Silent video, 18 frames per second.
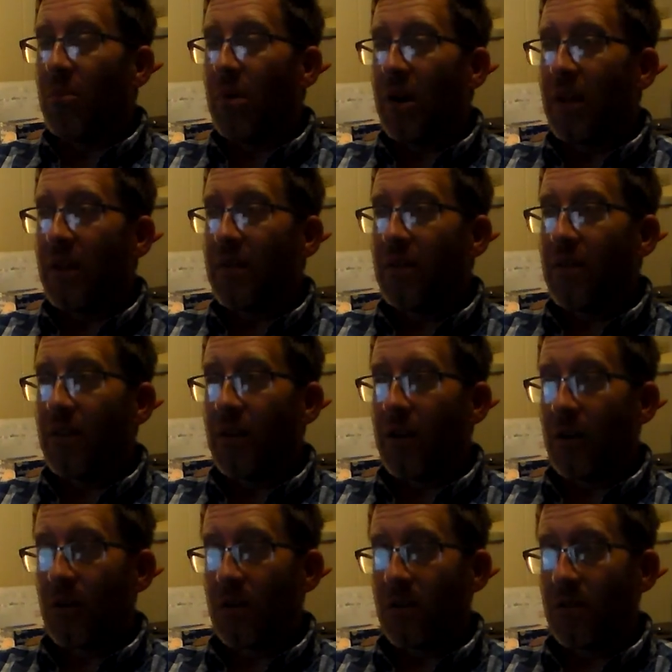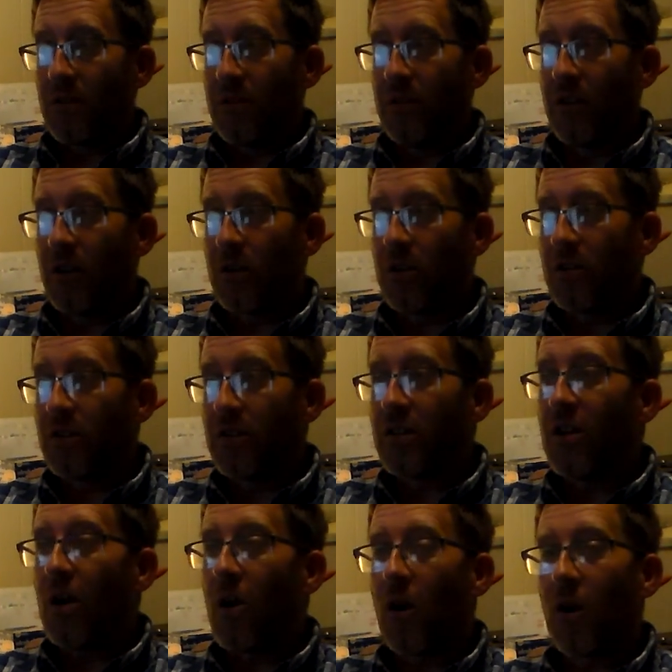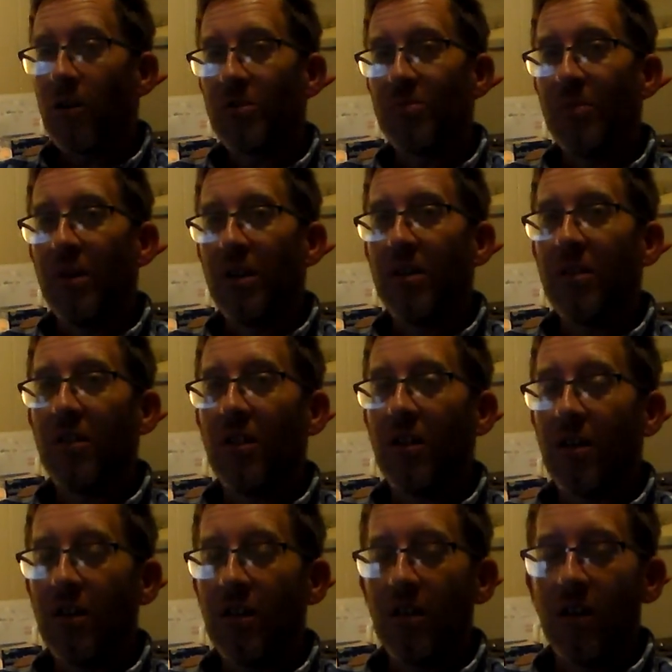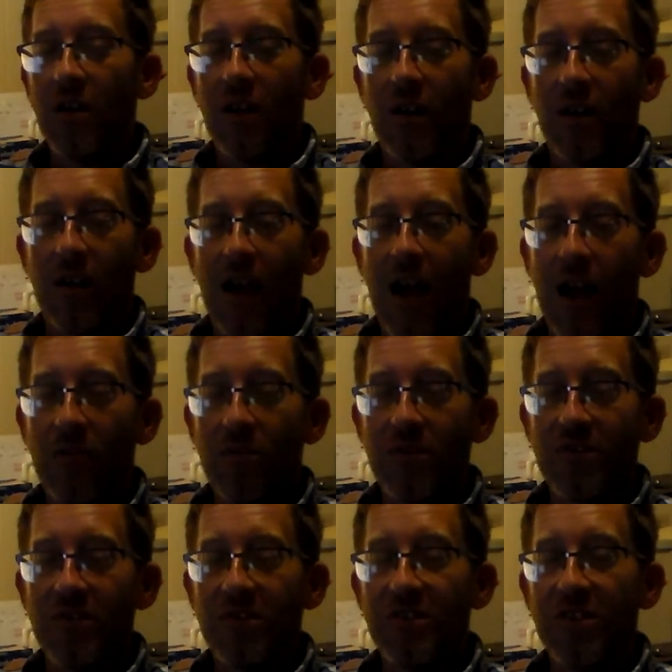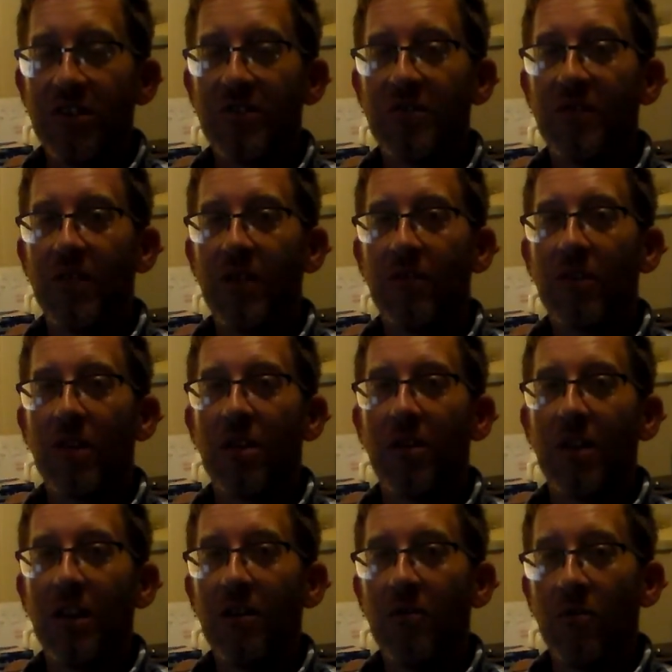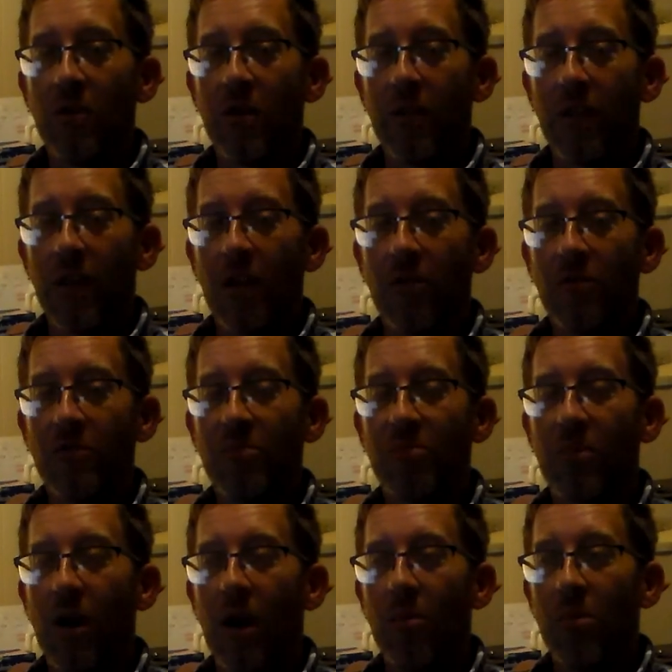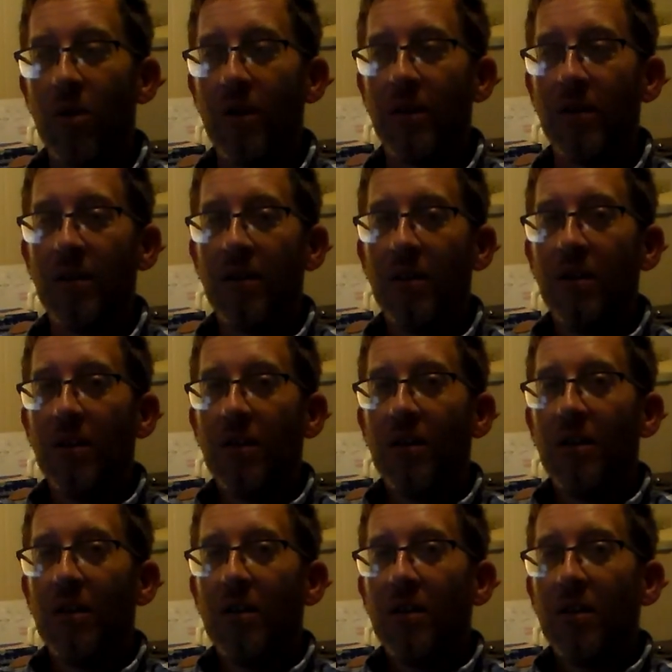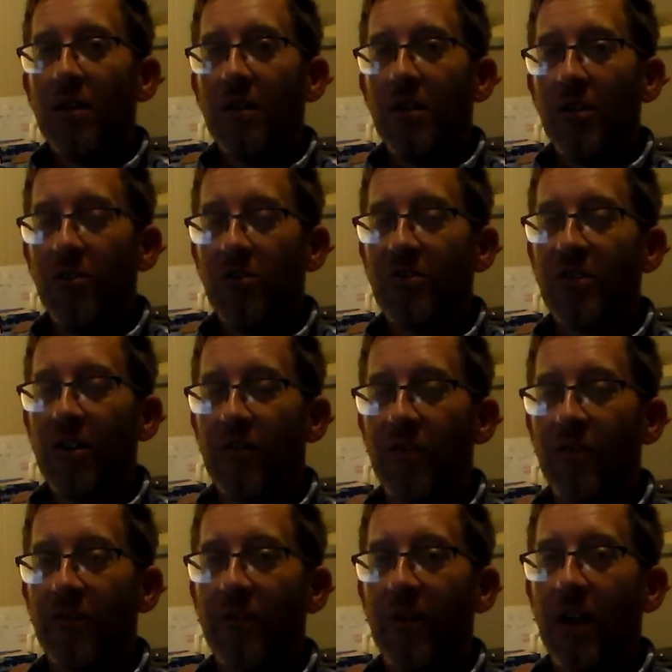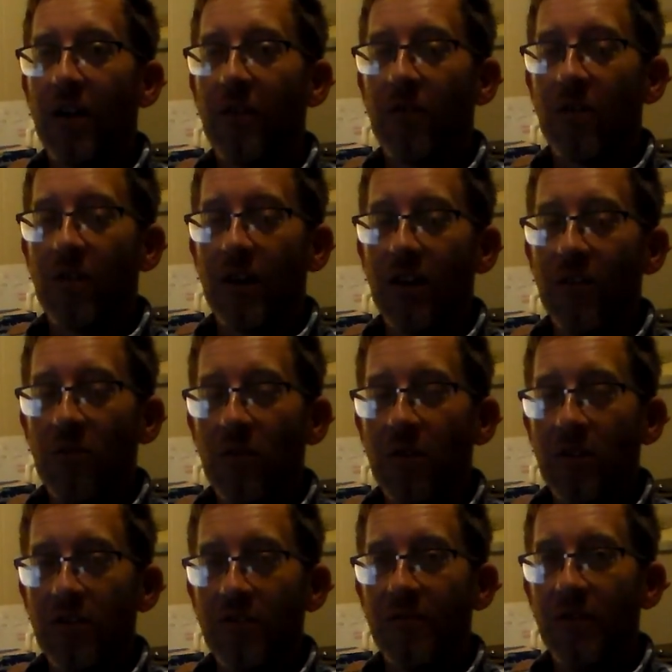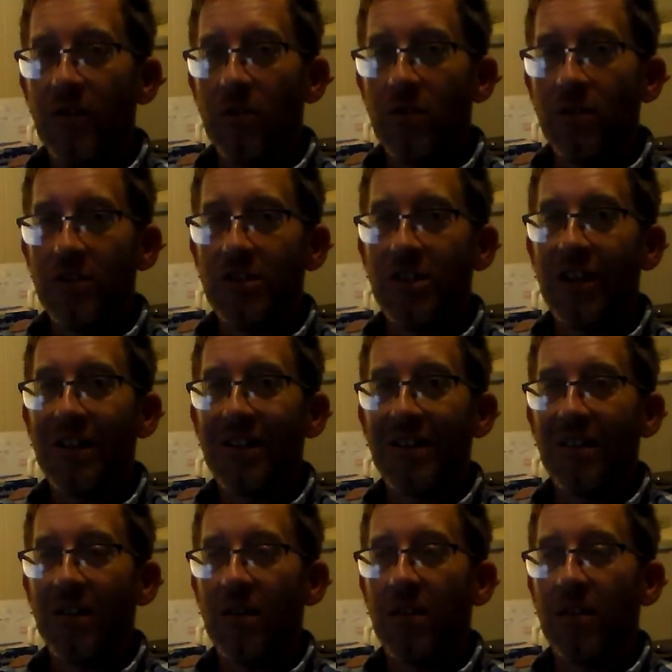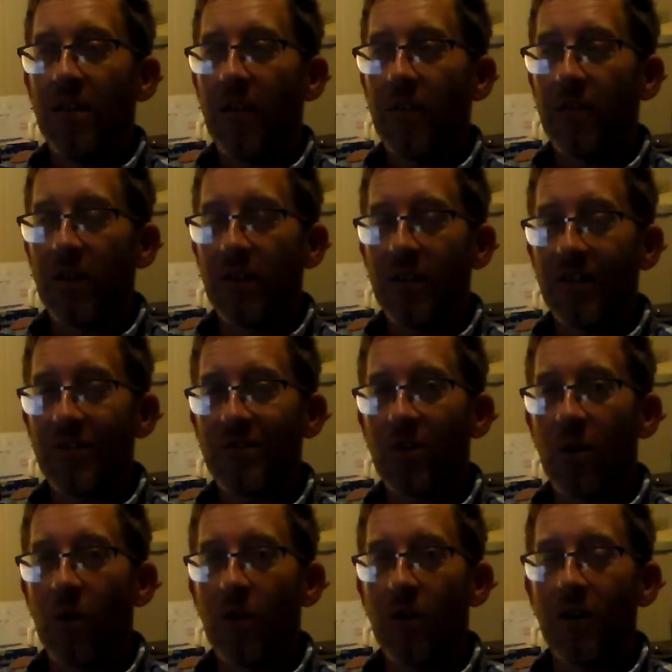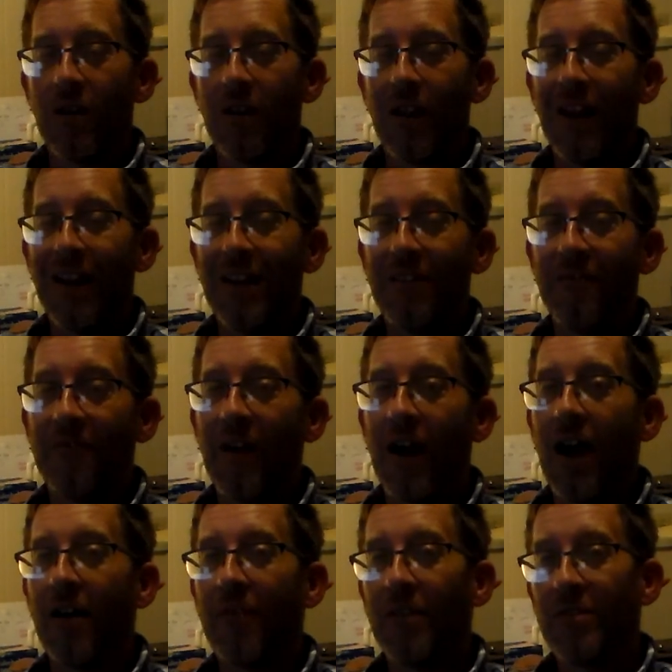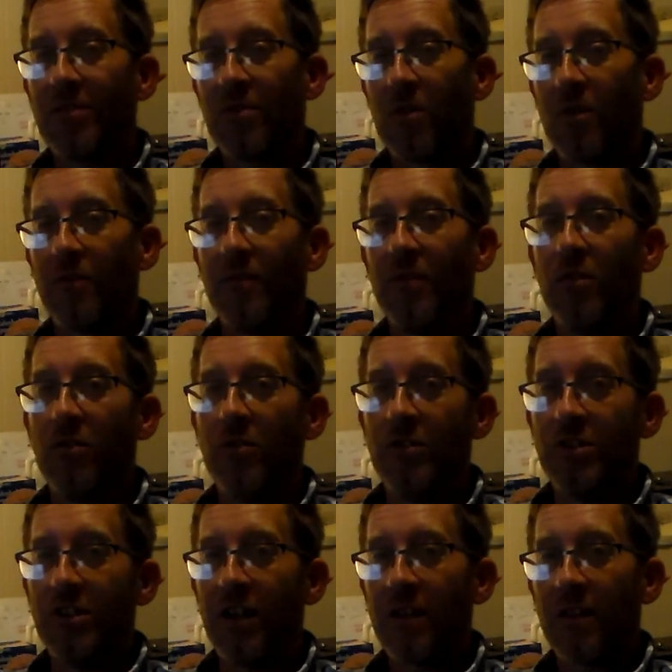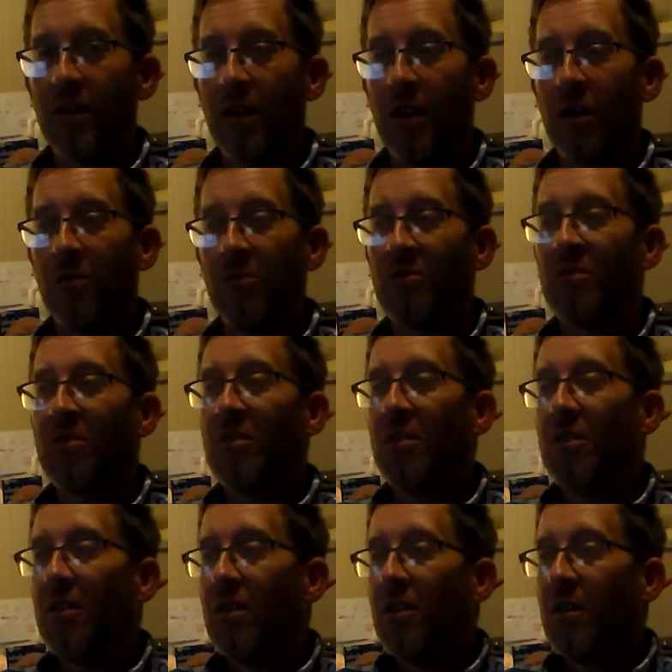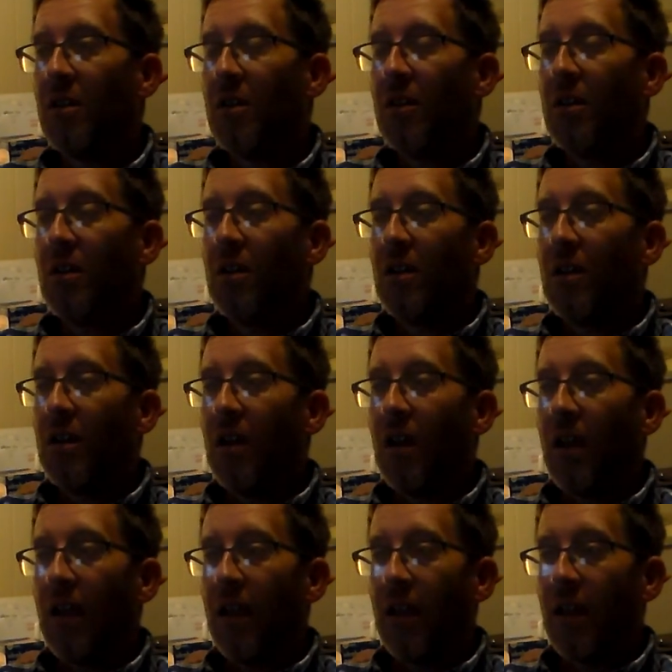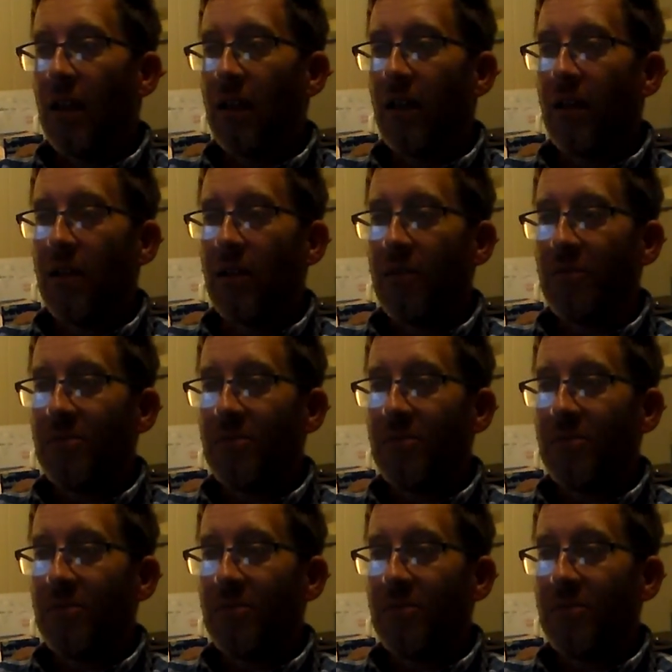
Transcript: but they're good cars. But I would suggest if you're ever going to get one of those, probably do yourself a favor and get one that's fuel injected. I think they started in '85. They started fuel injecting those, and